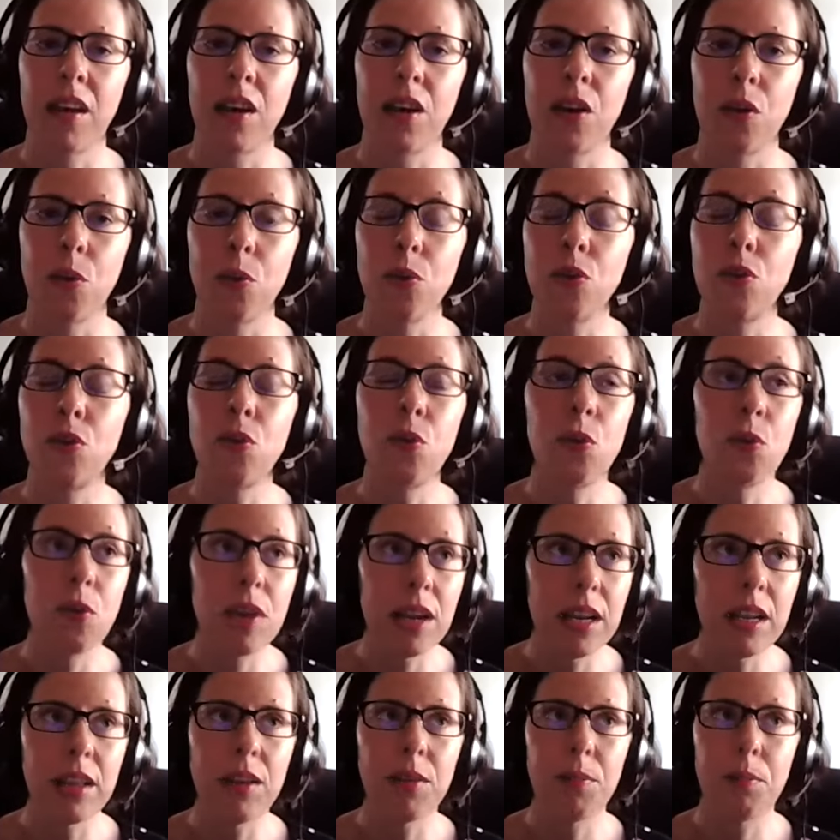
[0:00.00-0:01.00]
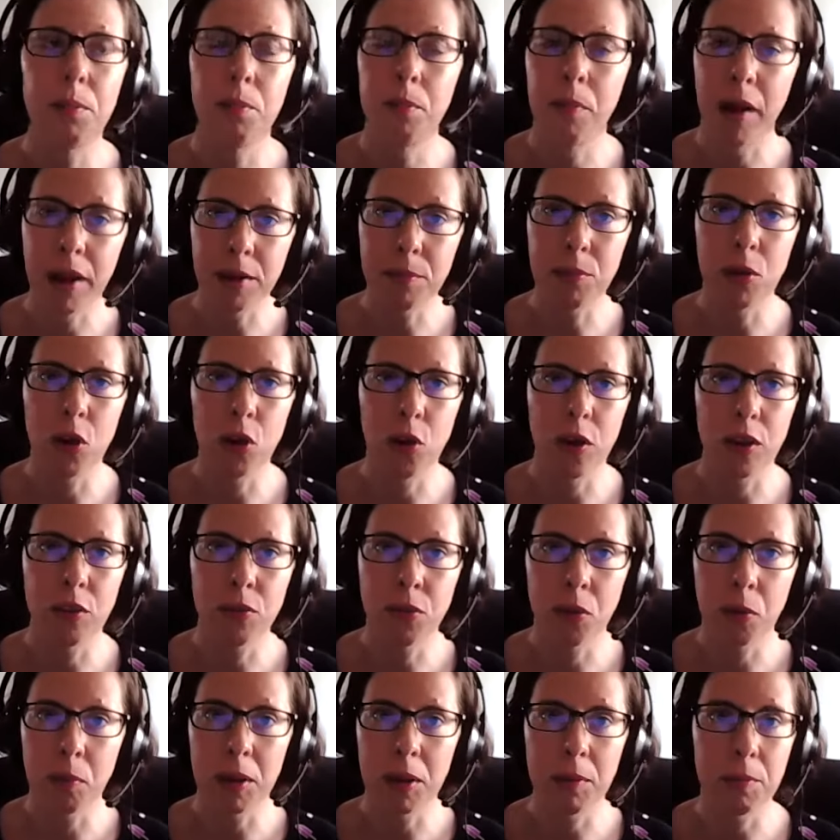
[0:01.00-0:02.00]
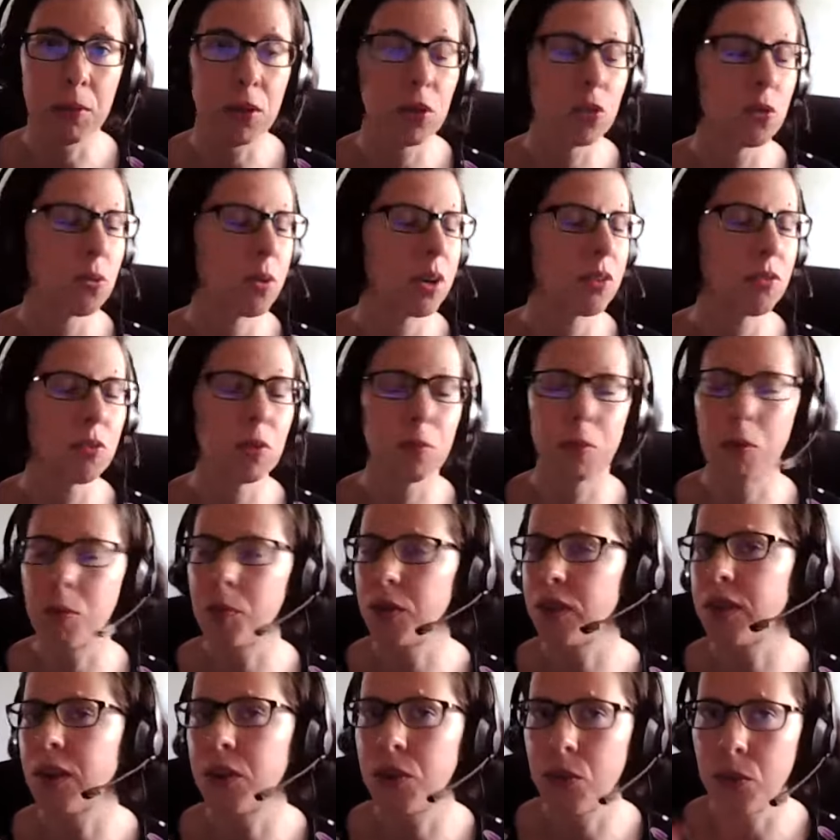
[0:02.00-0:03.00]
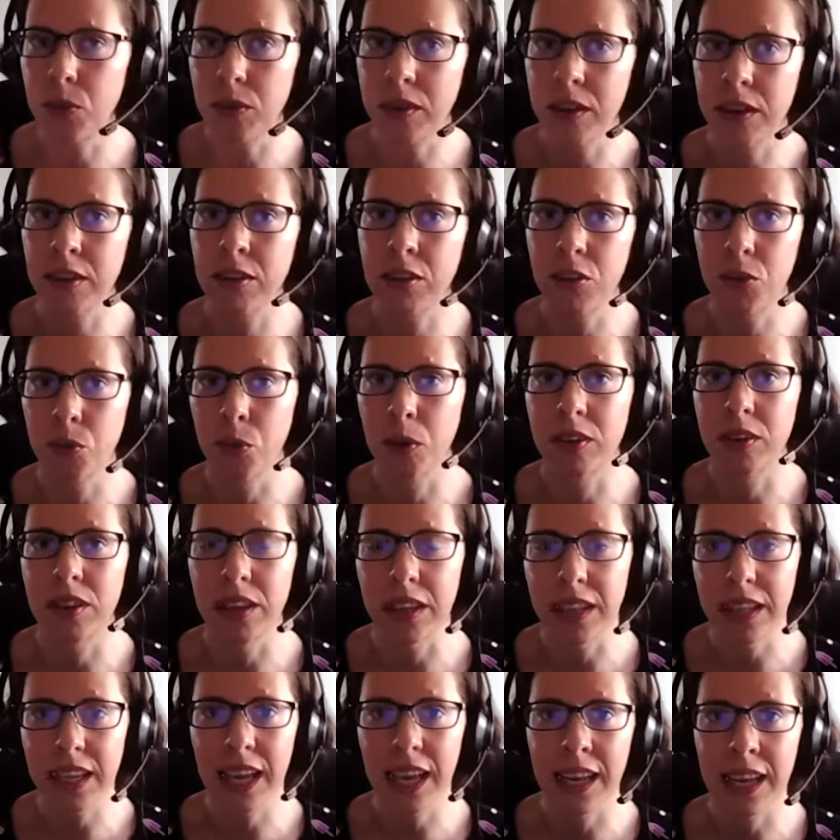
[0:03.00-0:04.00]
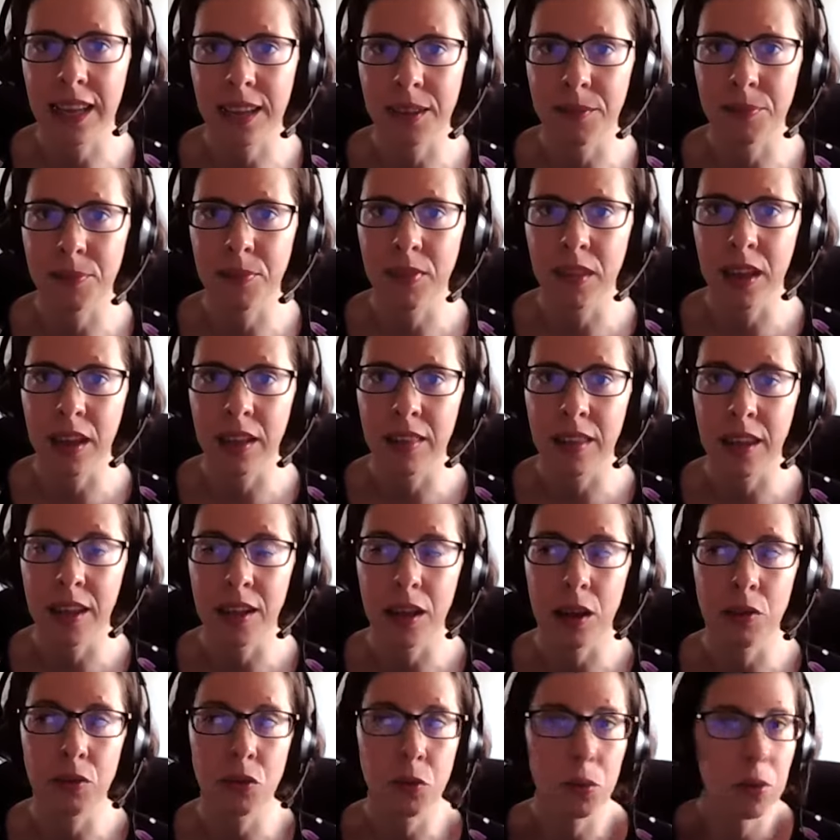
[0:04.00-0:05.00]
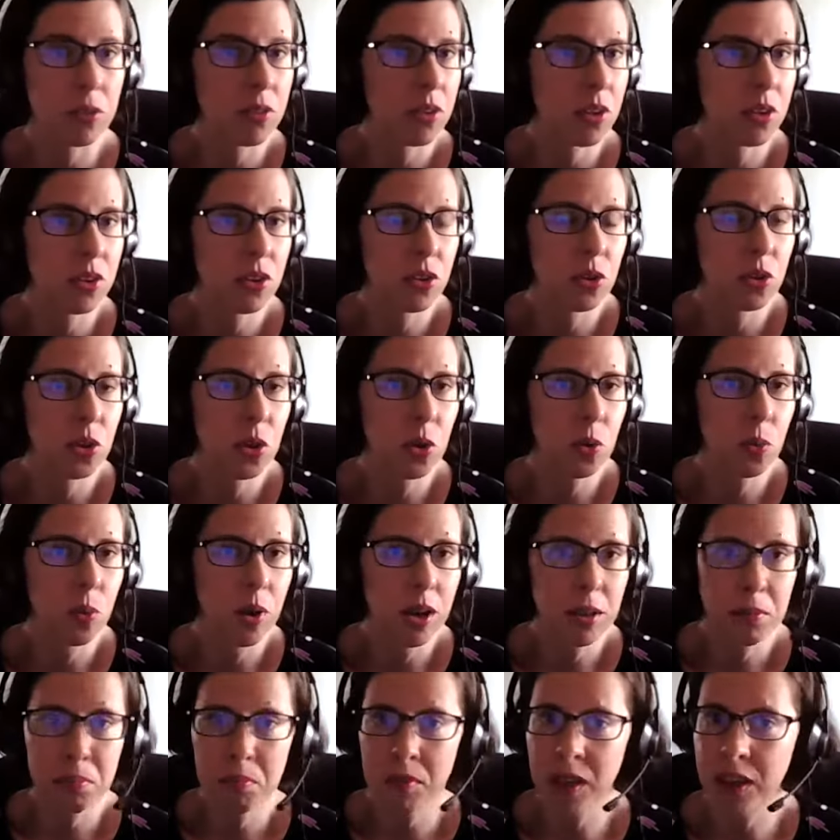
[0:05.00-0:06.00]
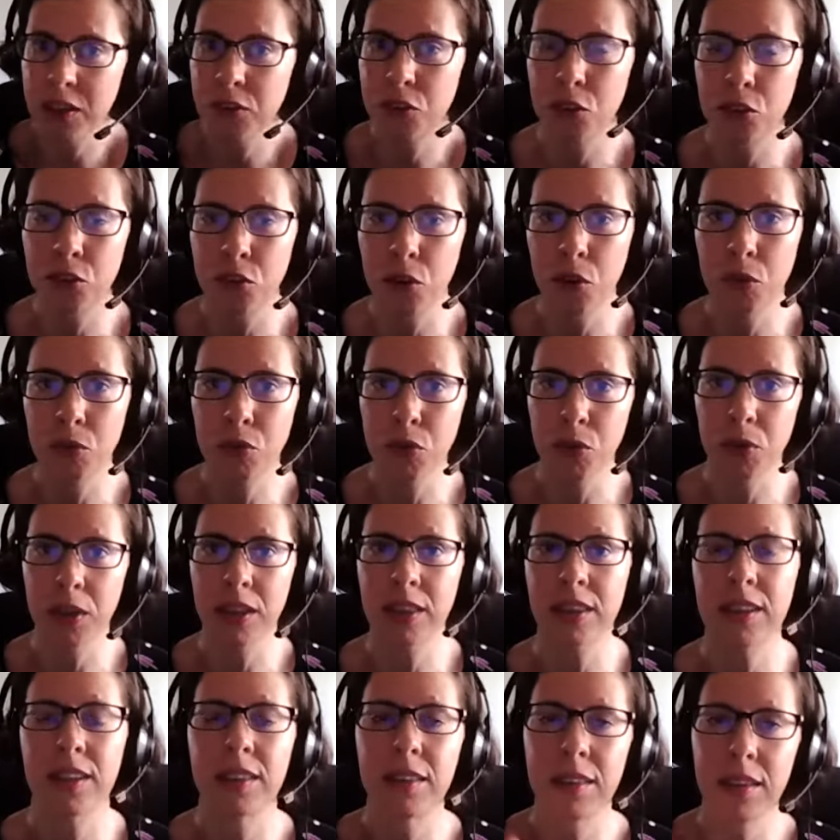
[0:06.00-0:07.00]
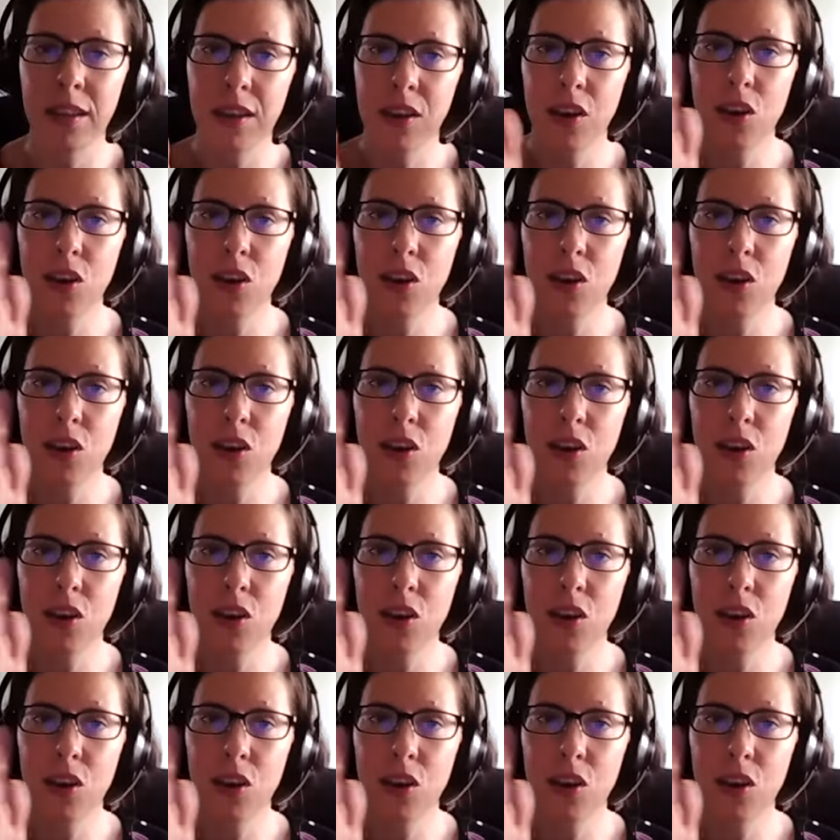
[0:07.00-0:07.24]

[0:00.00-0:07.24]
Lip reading: Was really mind-blowing for me because right from the moment I knew this is was it. And then afterwards, like, you know what, I'll just go for it and